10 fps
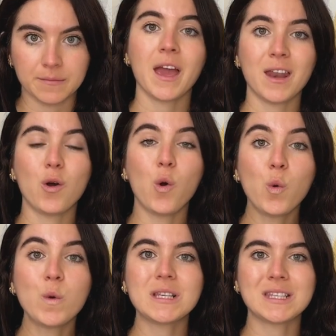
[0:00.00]
and
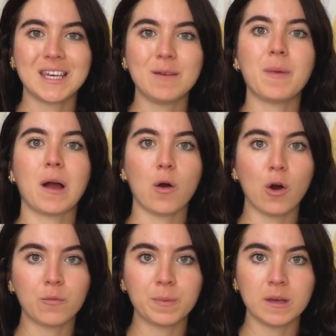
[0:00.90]
always keep a
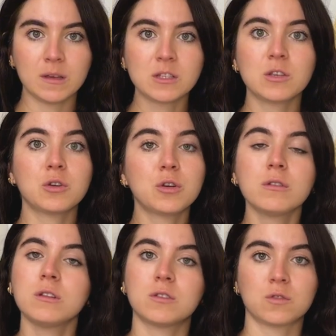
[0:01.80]
copy
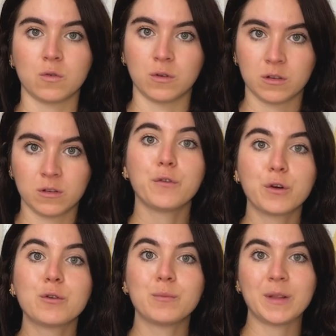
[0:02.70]
securely stored for
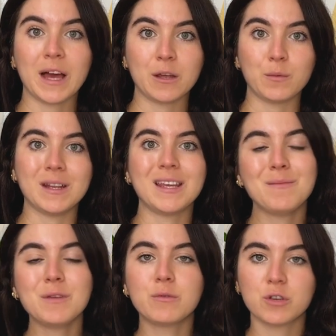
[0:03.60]
complying with
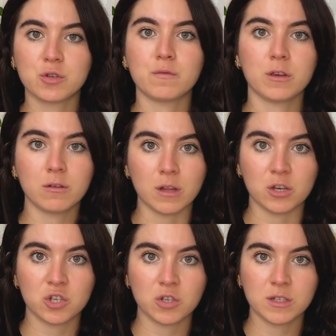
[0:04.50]
immigration
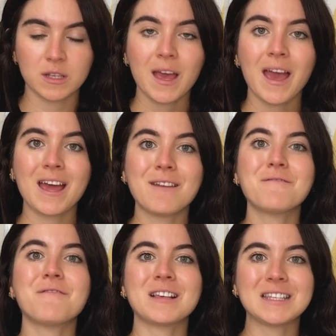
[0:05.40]
regulations and
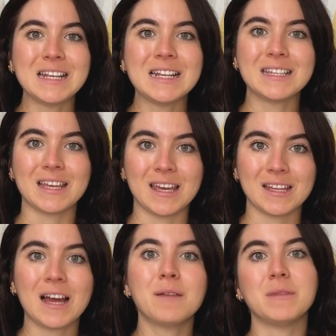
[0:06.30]
facilitate
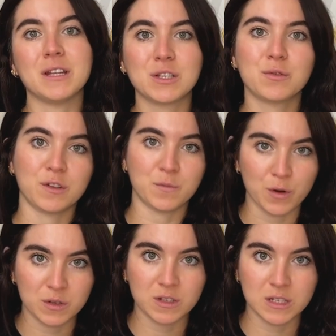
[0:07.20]
administrative
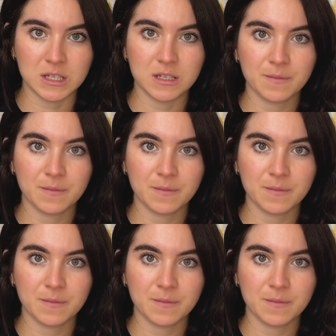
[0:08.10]
processes.